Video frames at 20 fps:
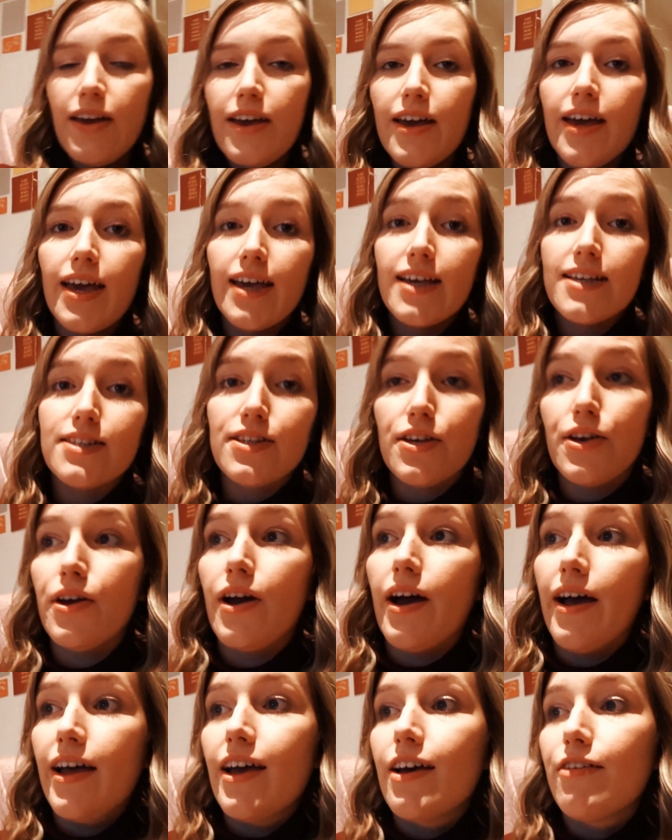Okay, so
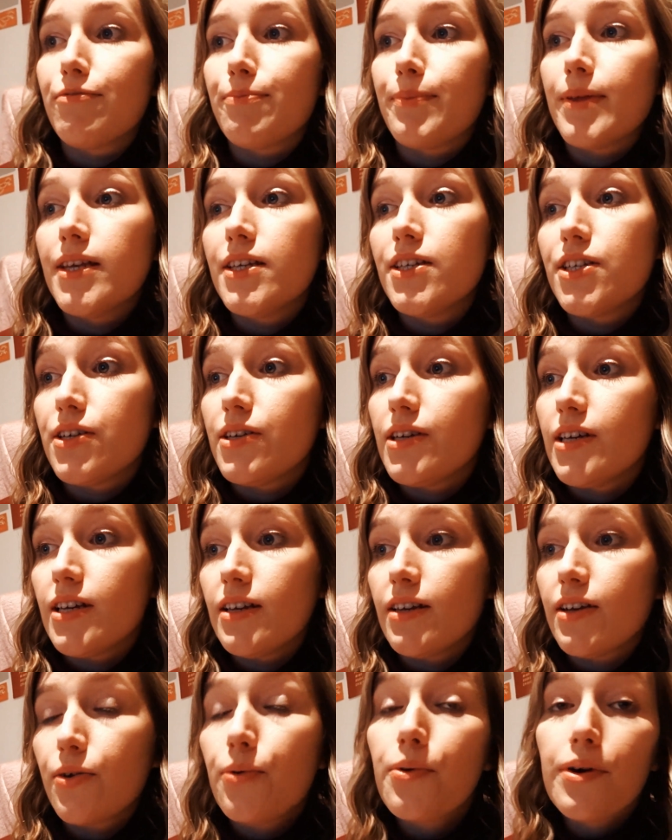I have been
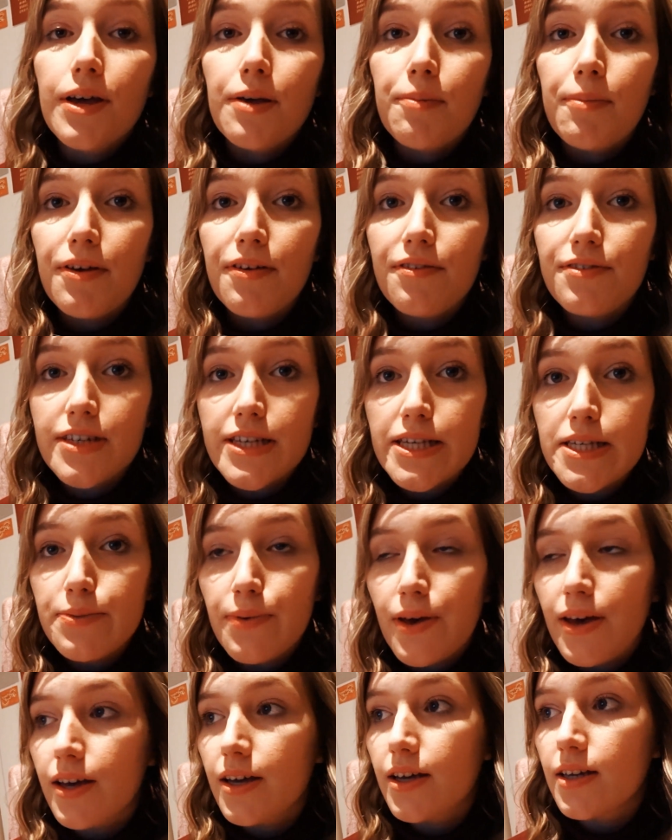doing quite a bit of desk
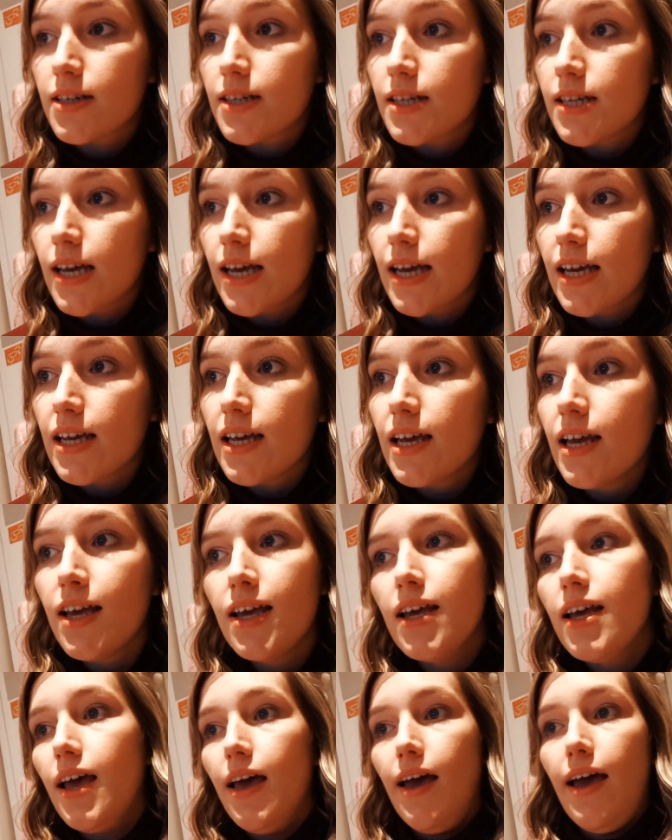work today,
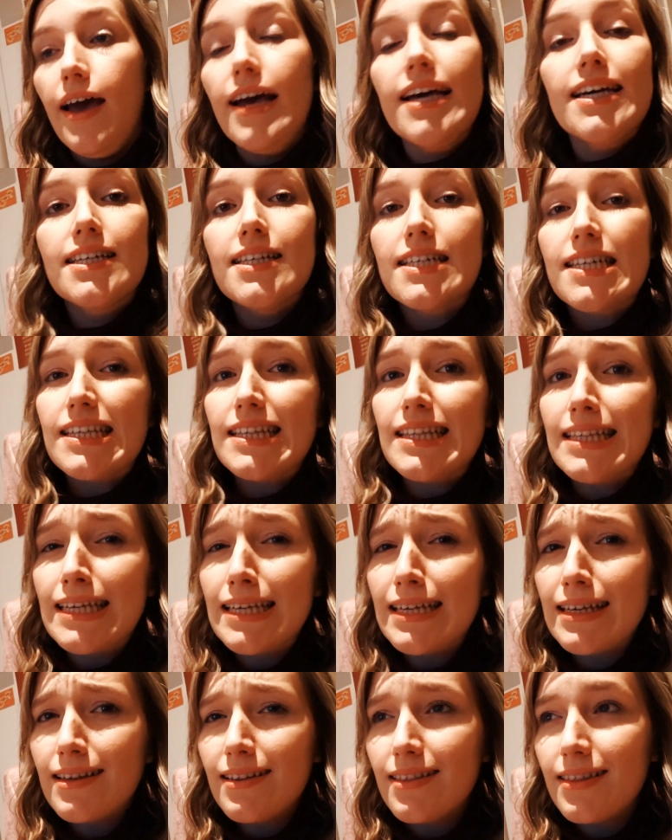and I
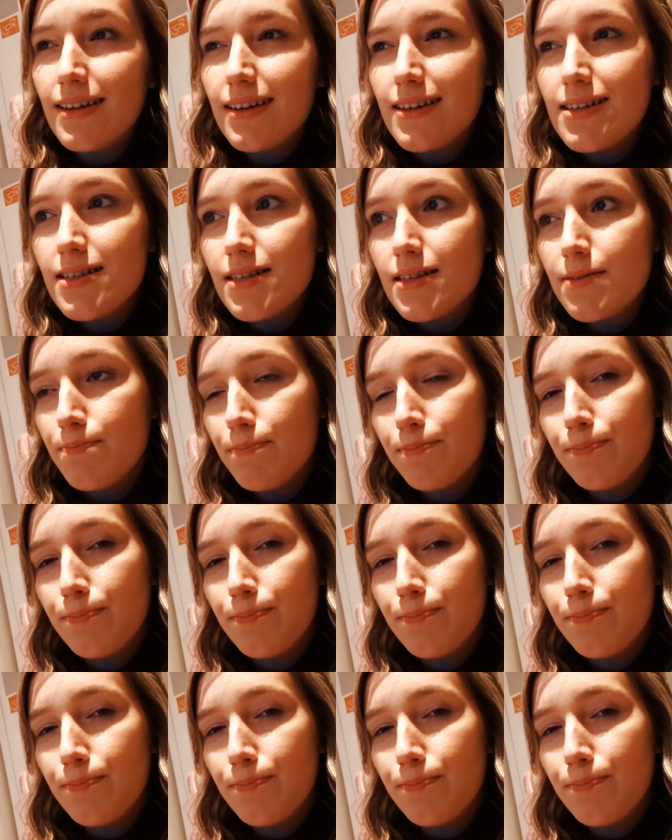think that it's